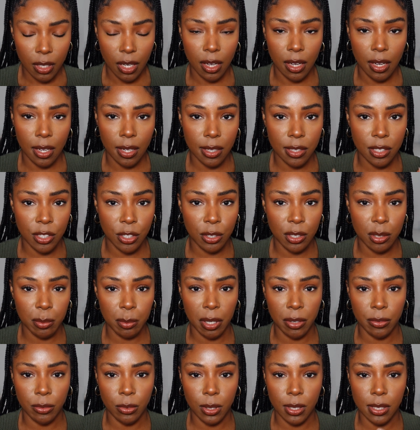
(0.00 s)
And excuse
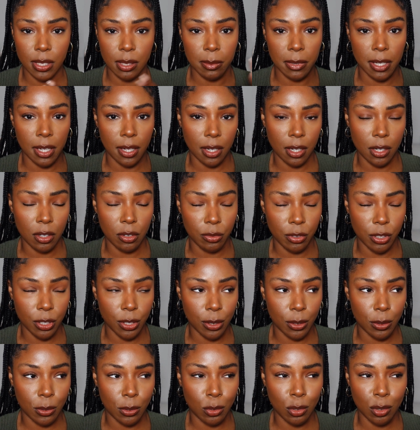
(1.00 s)
my voice, I'm getting over a
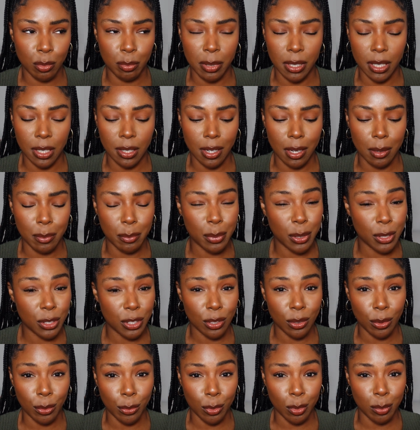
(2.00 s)
cold, but I'm
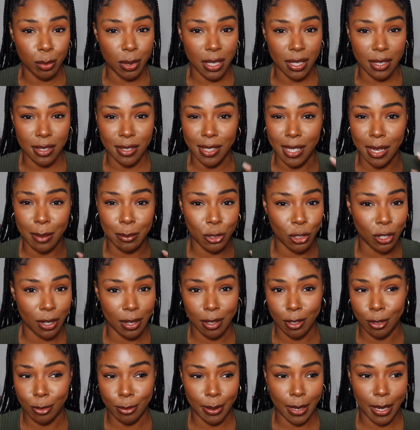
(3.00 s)
pushing through because I'm trying to
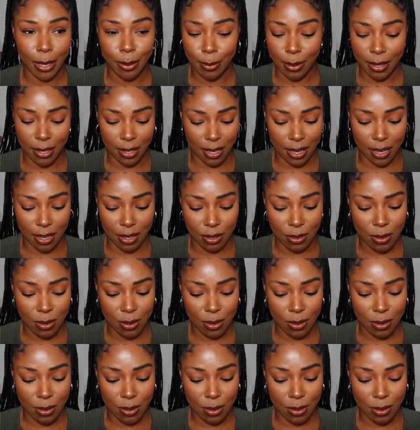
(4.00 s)
create right now.